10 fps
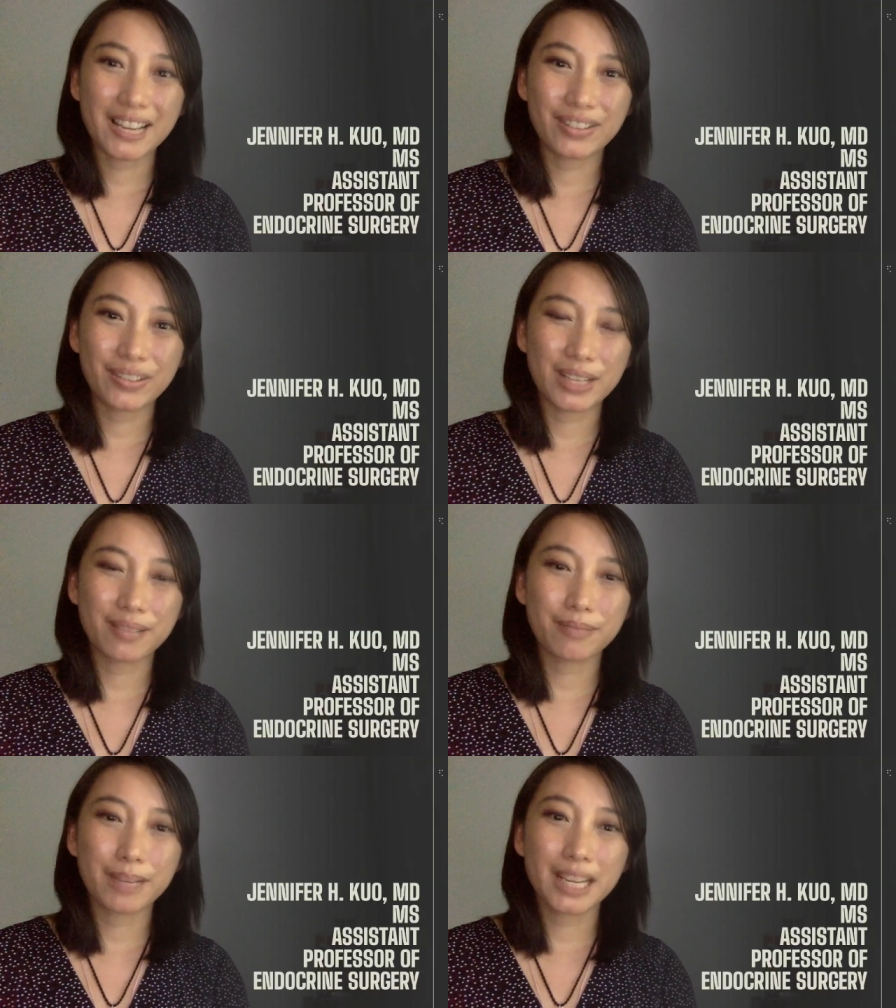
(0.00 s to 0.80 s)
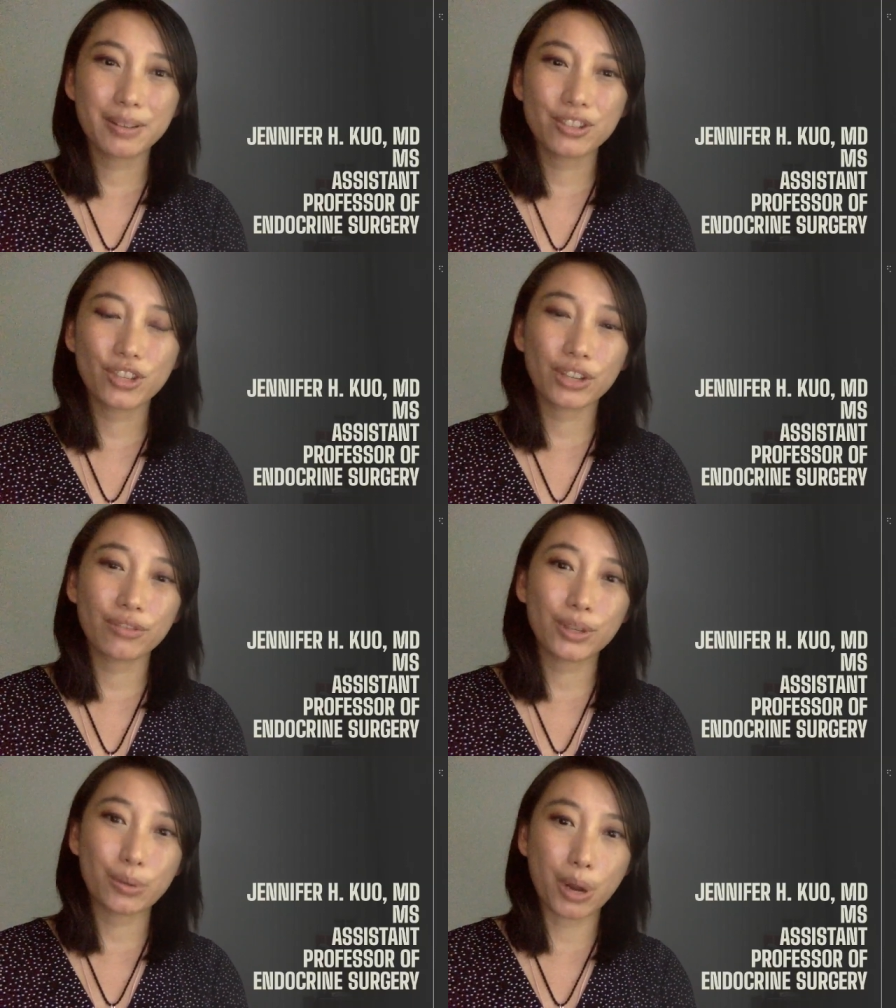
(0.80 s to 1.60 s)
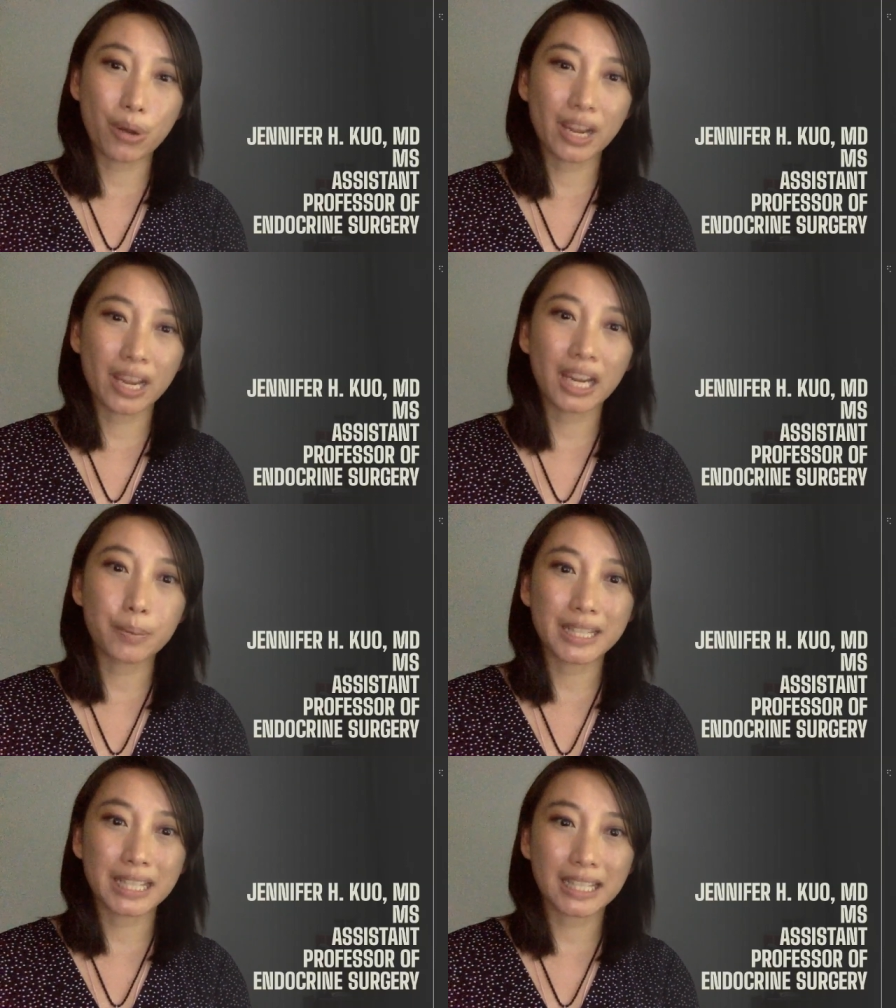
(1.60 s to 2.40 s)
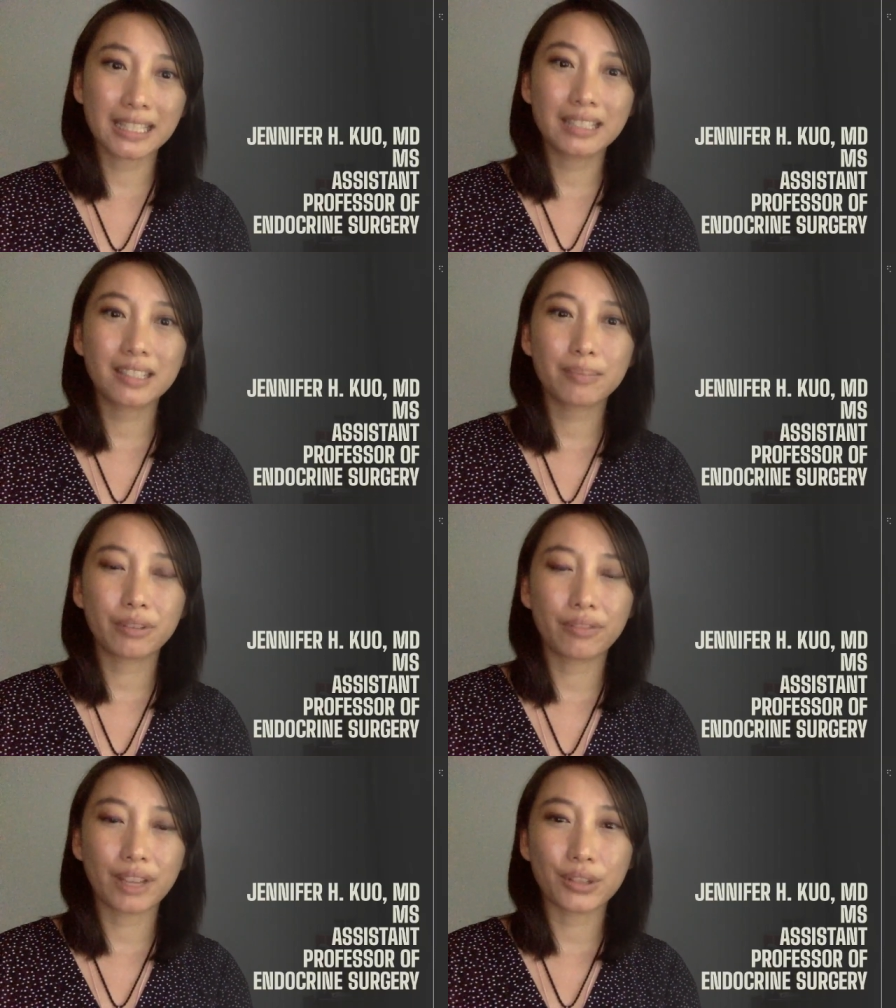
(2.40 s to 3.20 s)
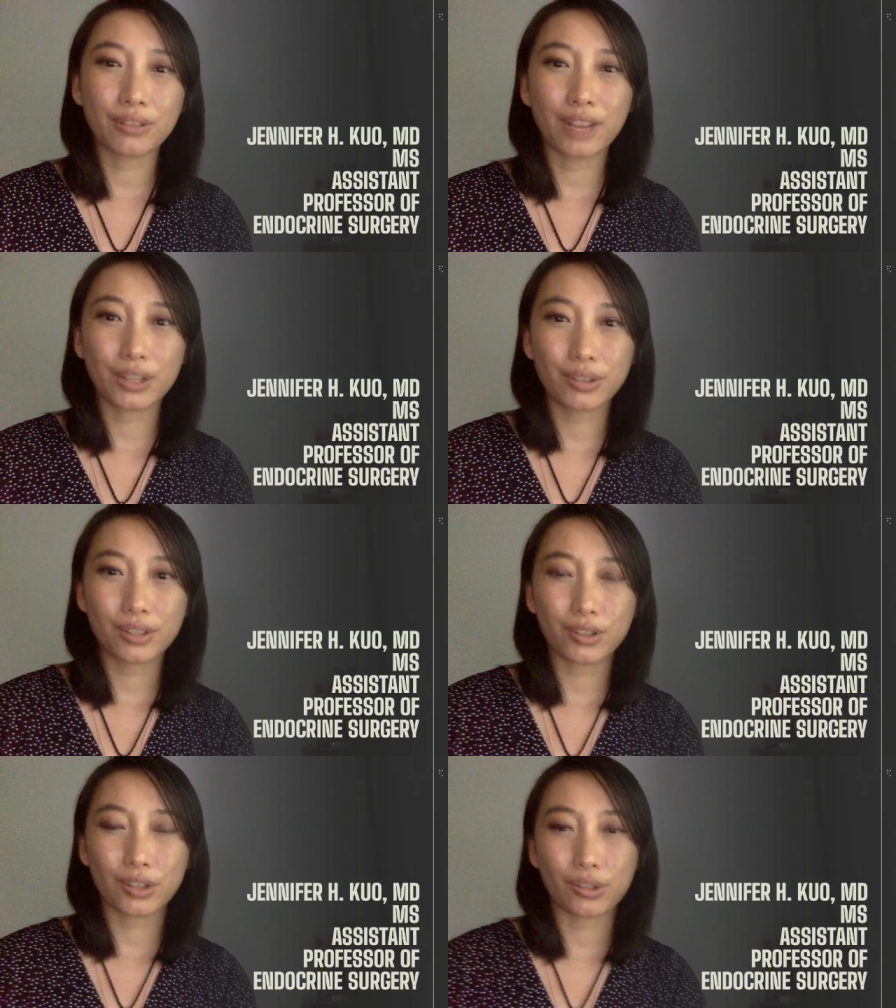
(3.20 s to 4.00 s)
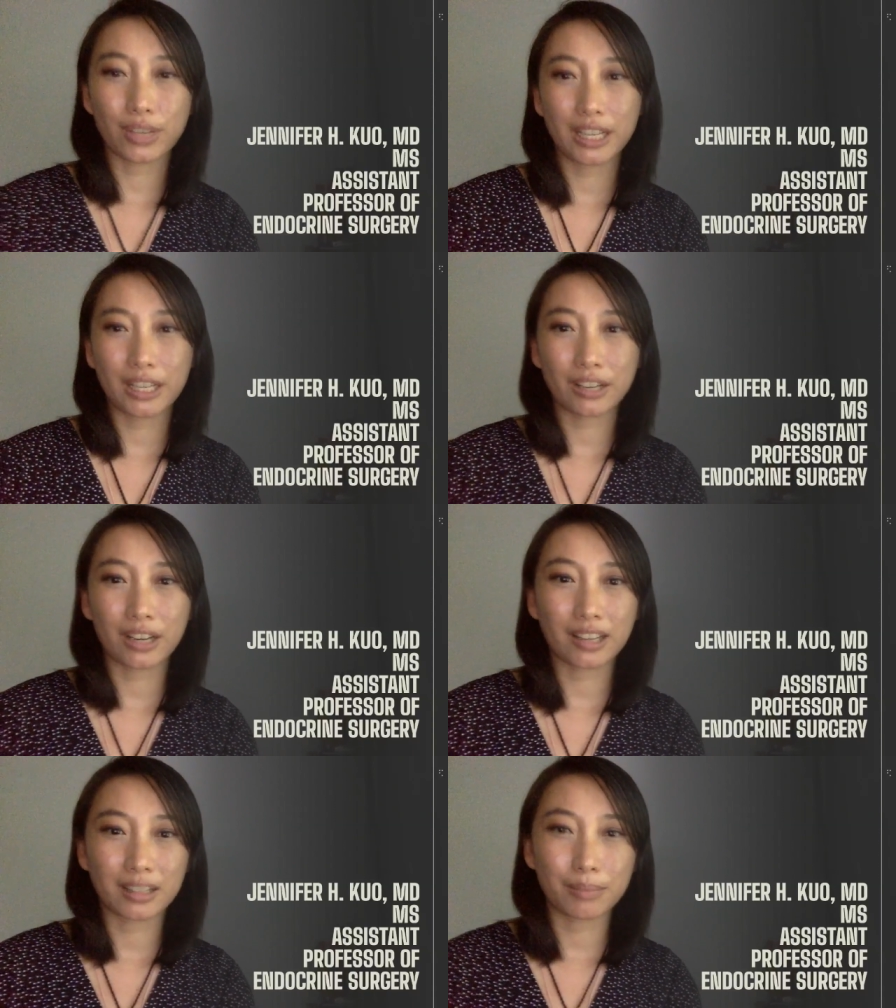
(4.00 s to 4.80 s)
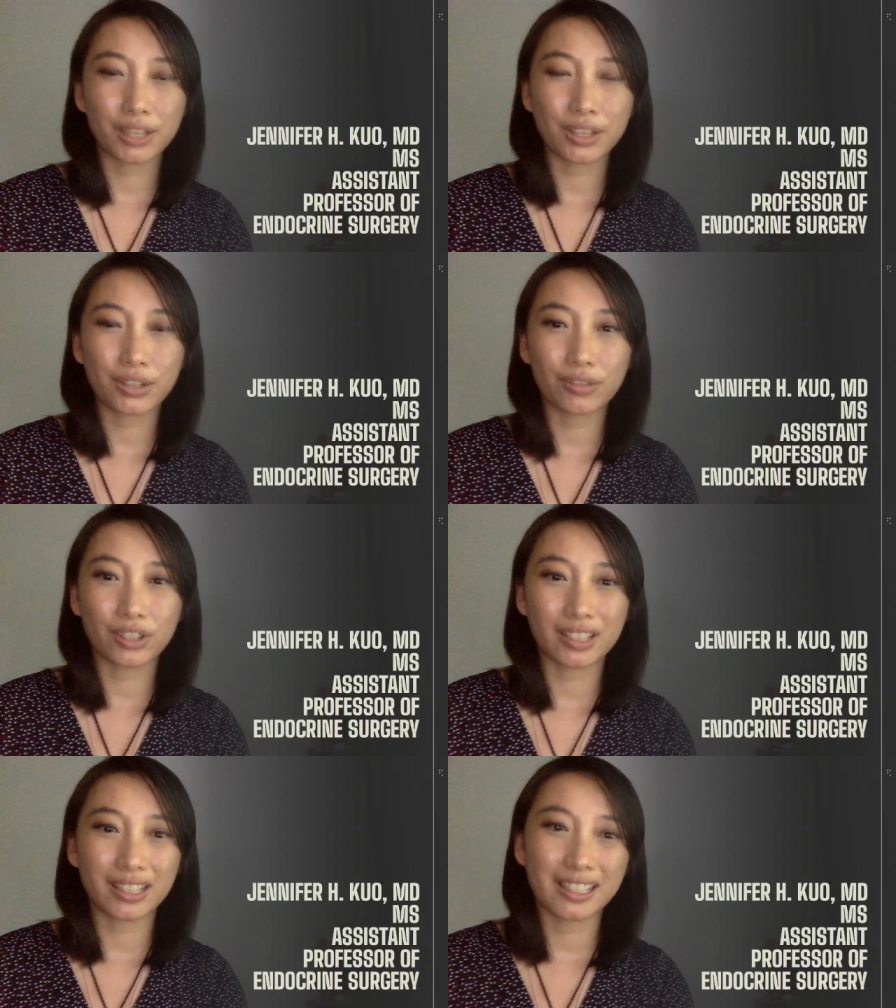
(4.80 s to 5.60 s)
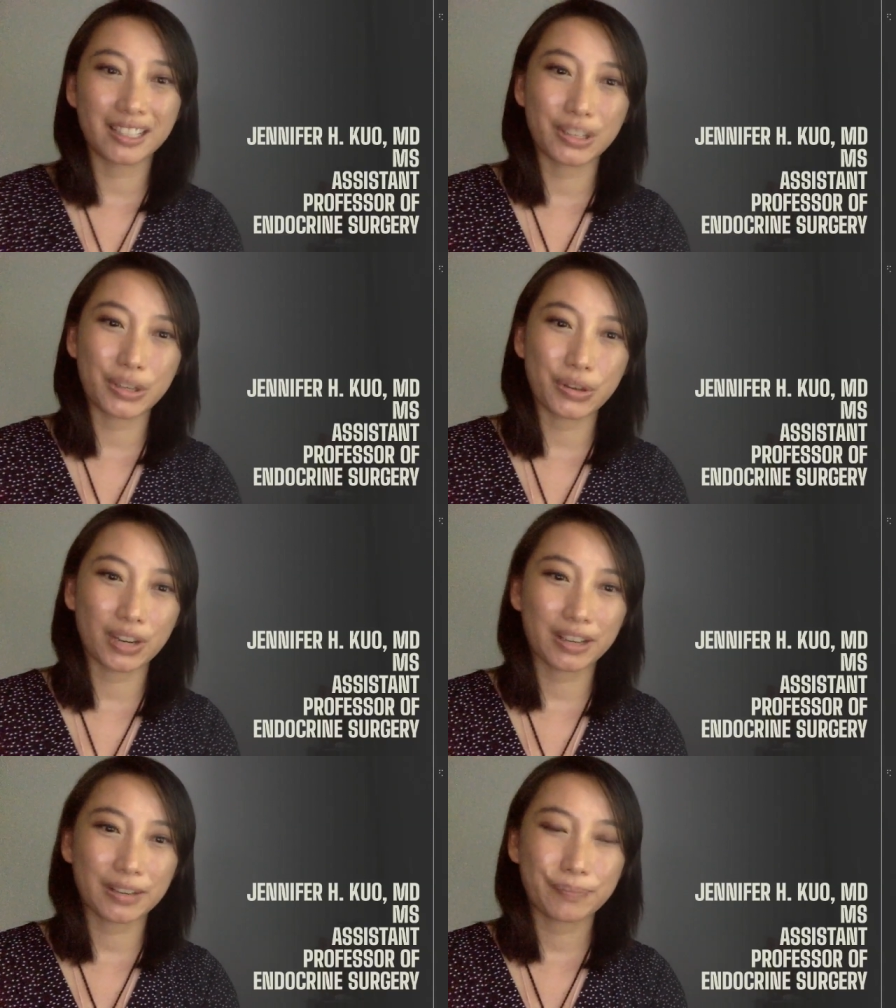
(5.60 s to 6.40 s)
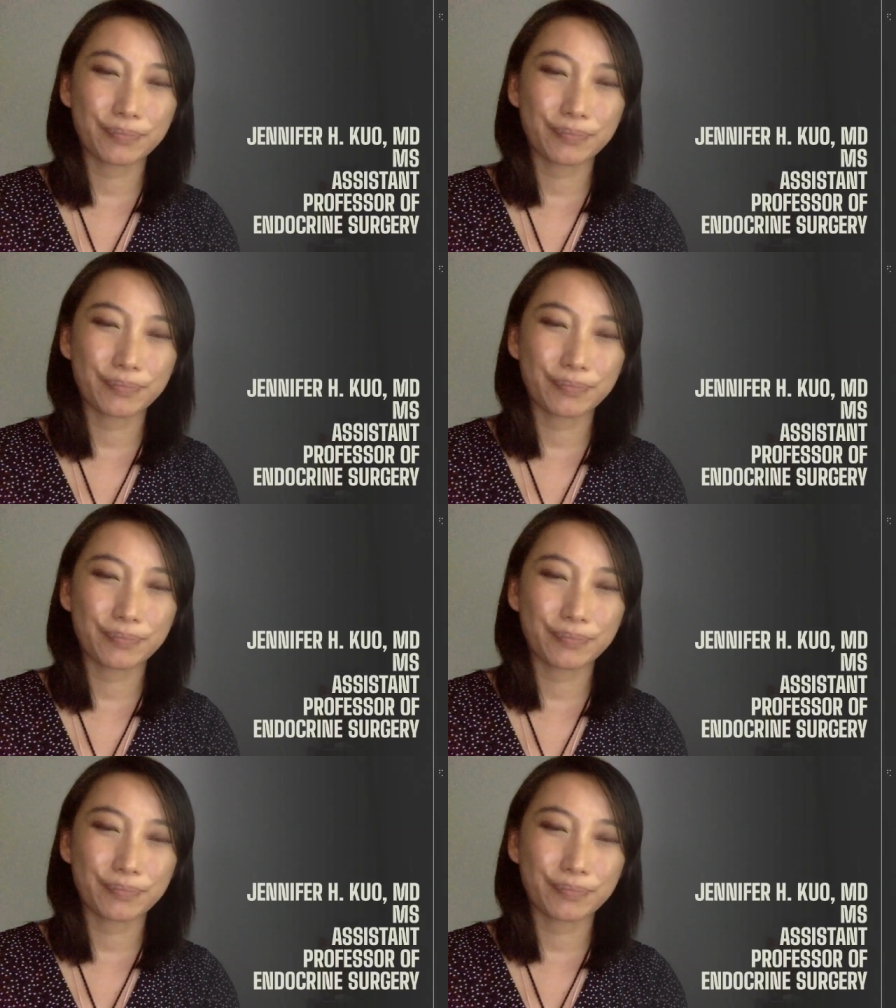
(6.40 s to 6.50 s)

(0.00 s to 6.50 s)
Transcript: Hi everyone, my name is Jennifer Kuo and I'm an assistant professor of endocrine surgery here at Columbia University in New York.